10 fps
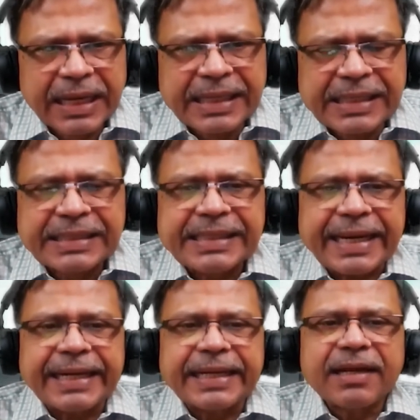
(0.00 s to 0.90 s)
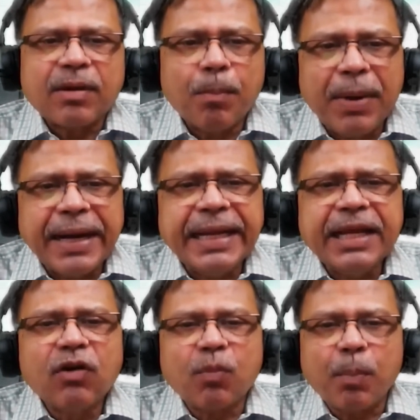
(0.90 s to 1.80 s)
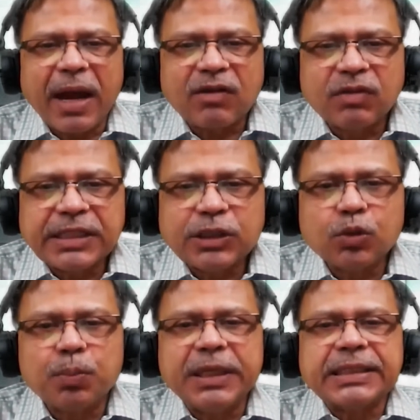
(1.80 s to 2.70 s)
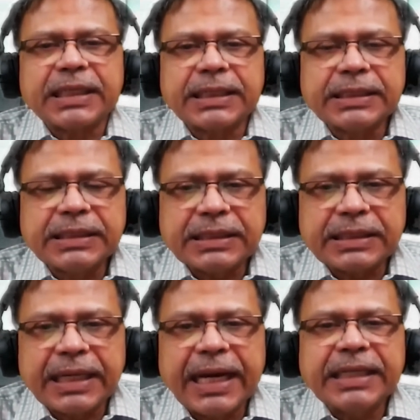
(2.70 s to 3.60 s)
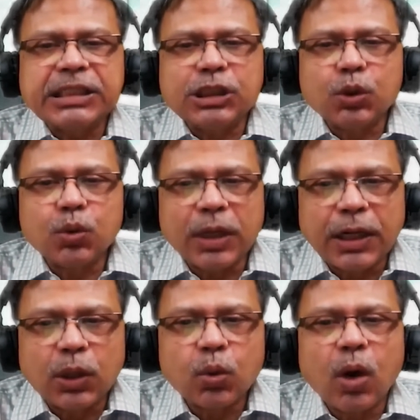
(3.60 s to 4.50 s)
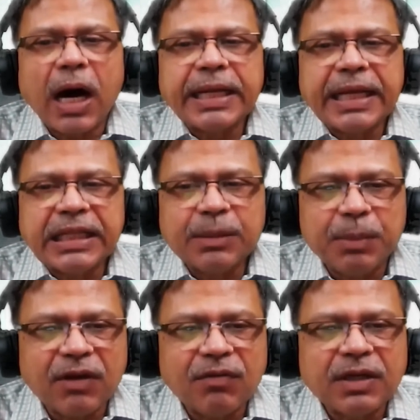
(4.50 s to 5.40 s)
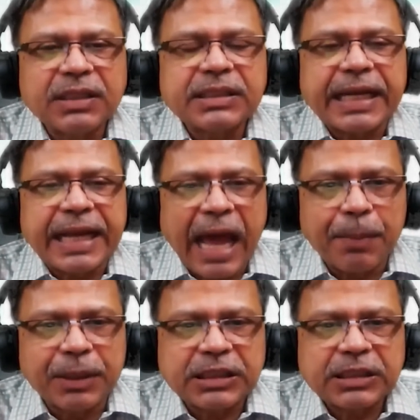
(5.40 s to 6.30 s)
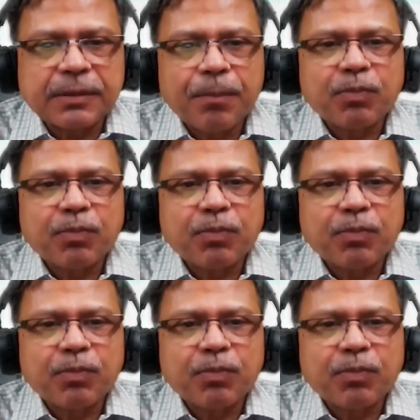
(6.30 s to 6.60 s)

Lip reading: Second, bending over backwards to please others gets you into unhealthy behaviors and habits,